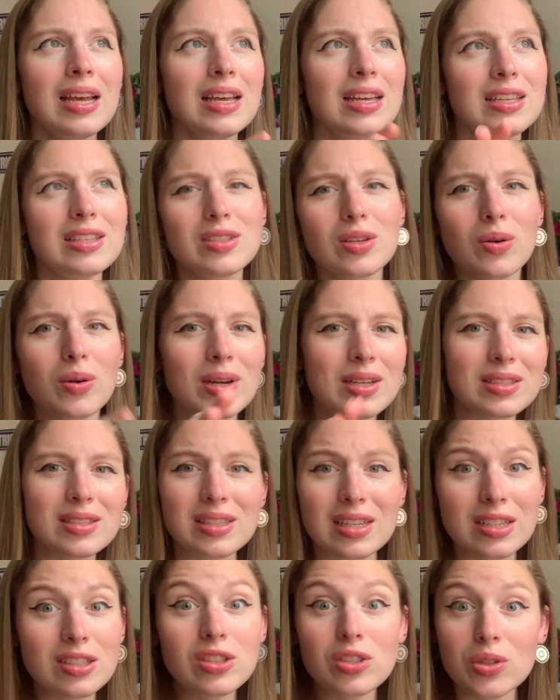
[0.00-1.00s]
so
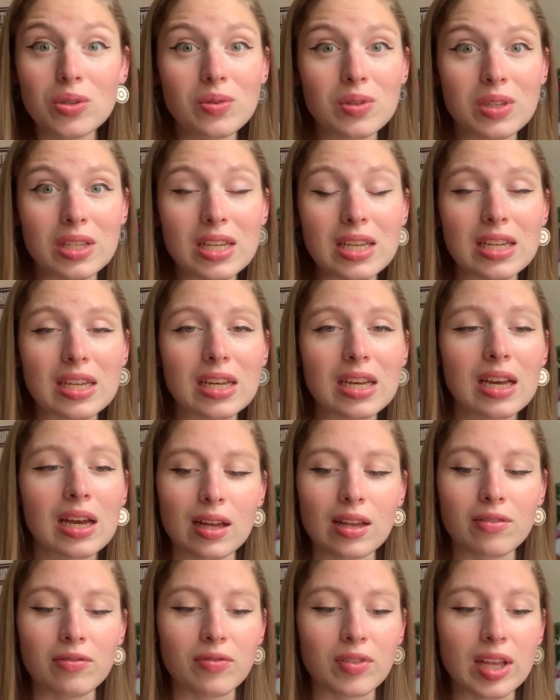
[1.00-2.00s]
it's unique
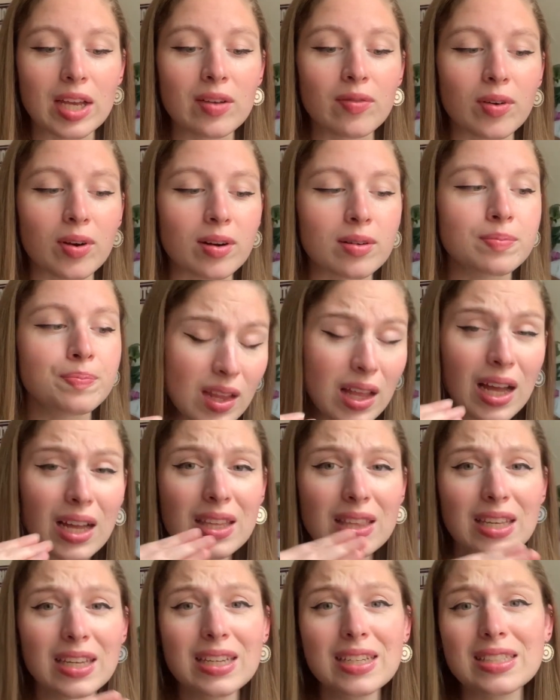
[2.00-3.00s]
in flavor. I
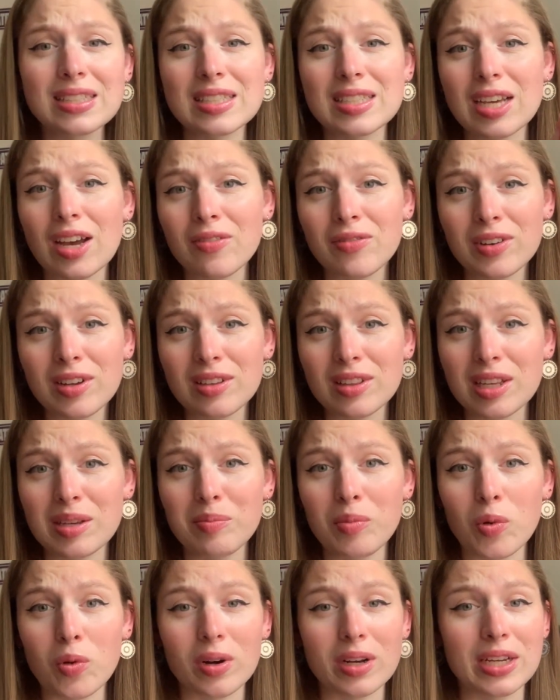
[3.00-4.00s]
think it's definitely
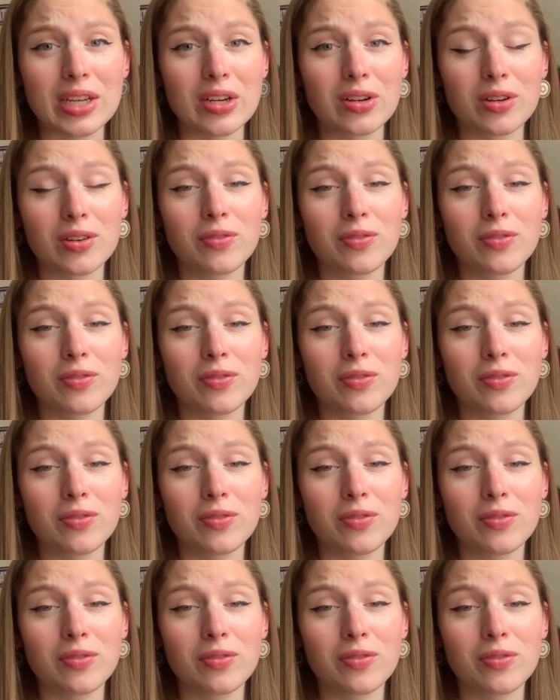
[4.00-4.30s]
more geared